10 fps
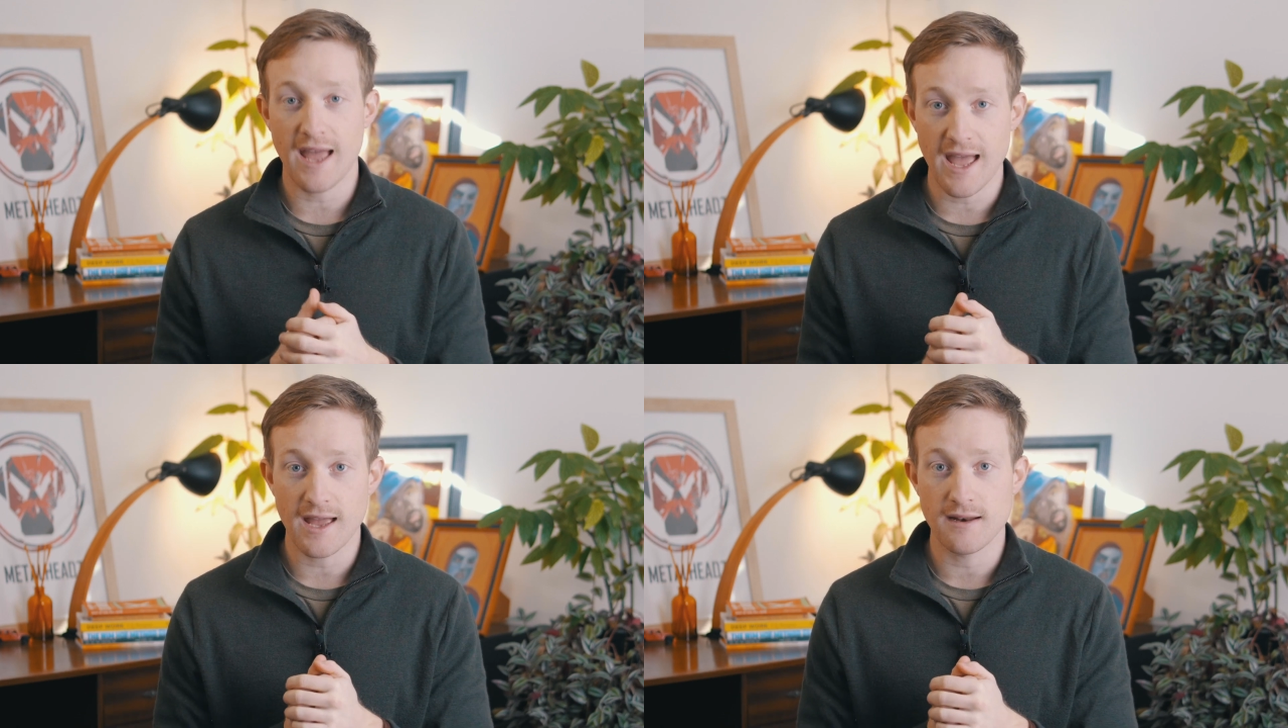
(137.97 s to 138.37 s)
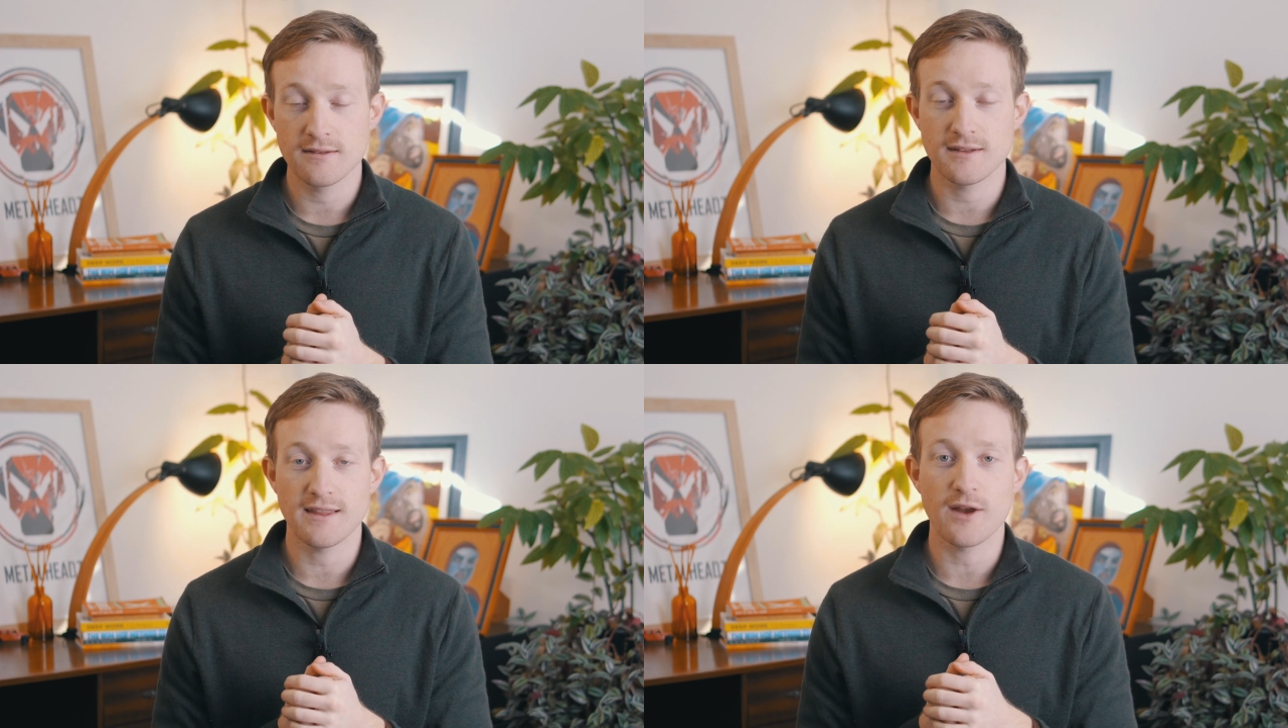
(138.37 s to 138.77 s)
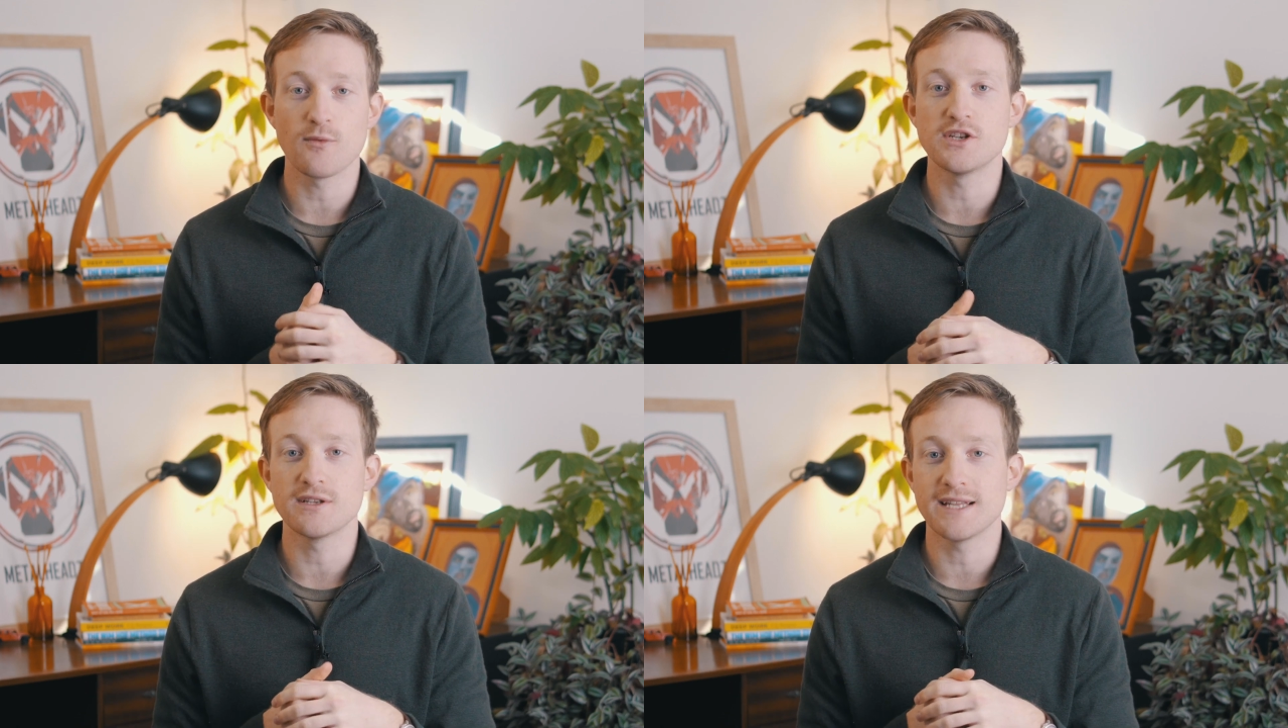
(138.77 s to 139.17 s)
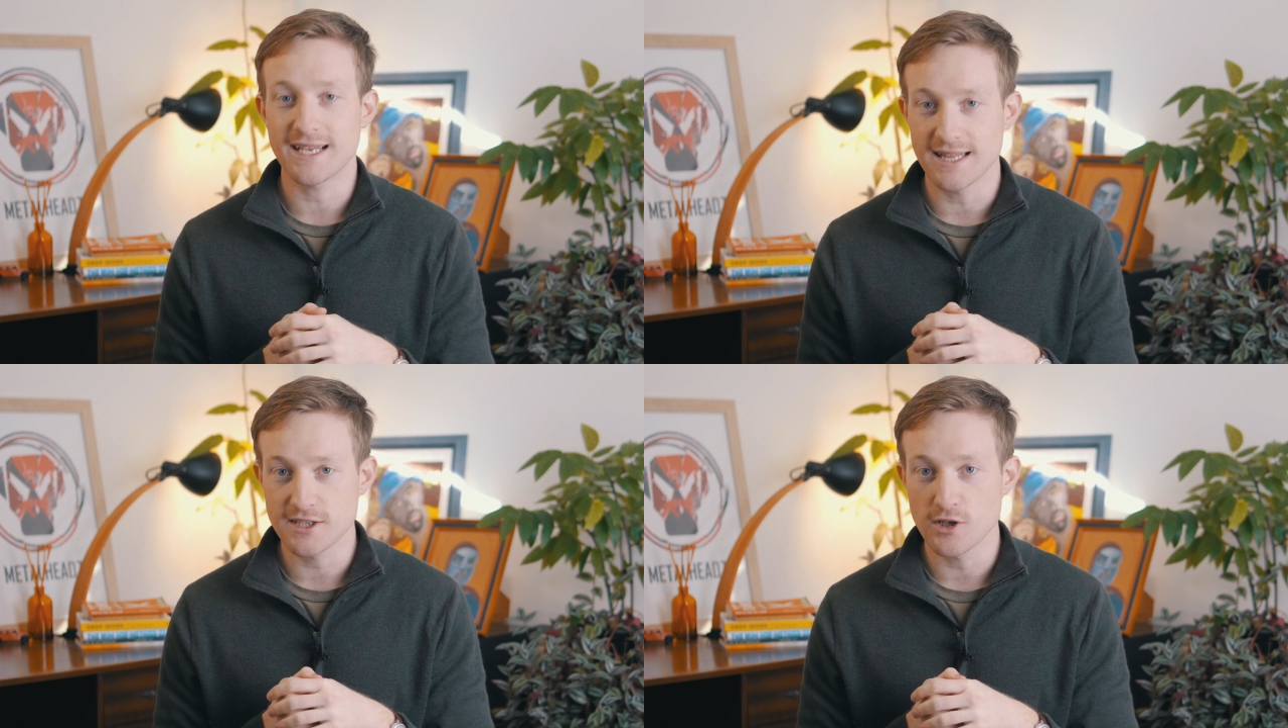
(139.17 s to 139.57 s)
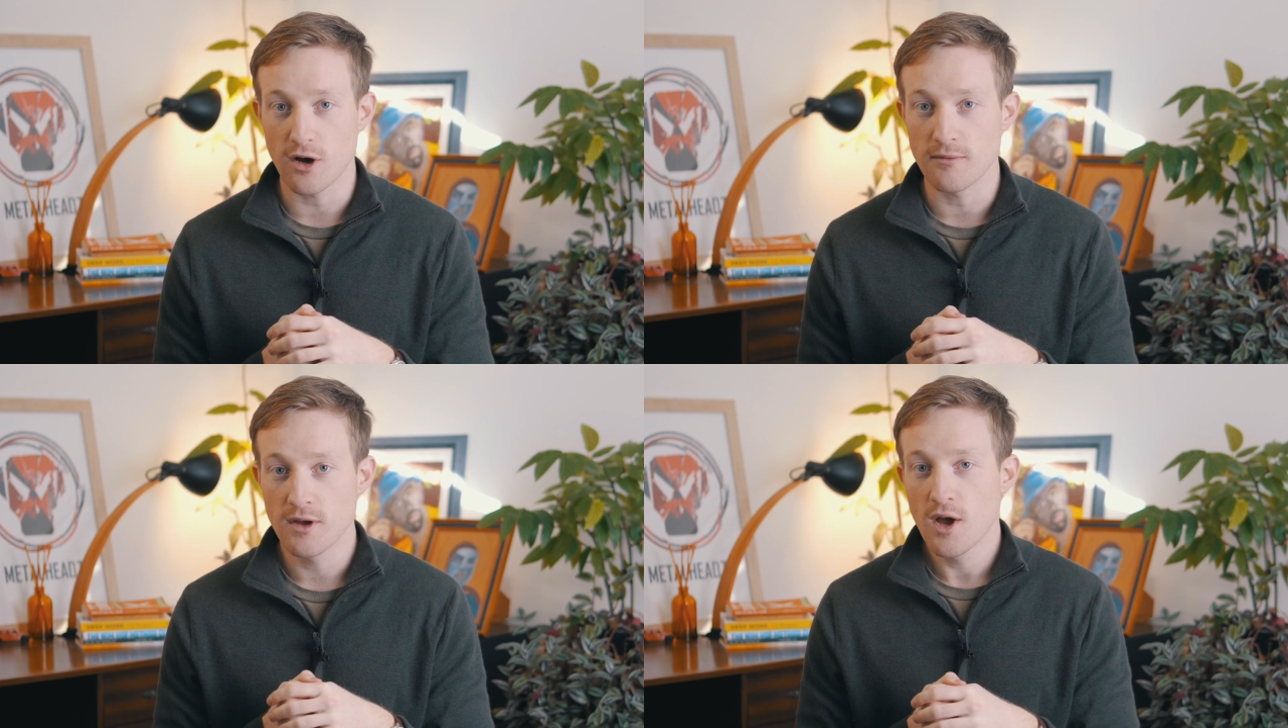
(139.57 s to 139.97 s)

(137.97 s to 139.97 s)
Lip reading: ad that they originally clicked on.